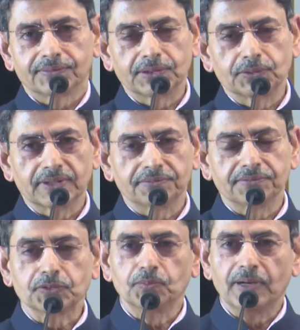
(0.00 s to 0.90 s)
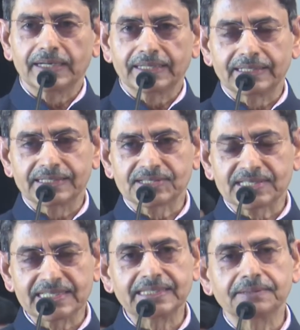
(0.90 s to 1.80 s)
Thiru Ravi Kumar and
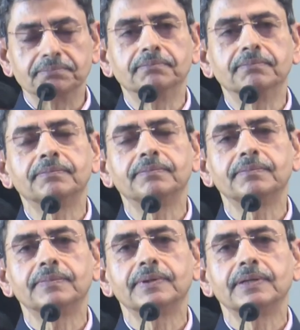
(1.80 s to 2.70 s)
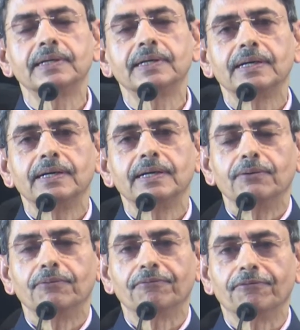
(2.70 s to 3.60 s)
his team
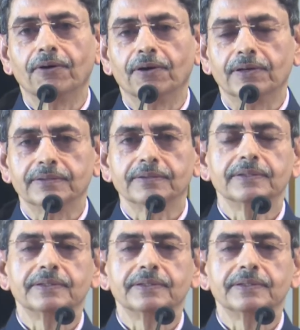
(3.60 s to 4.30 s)
for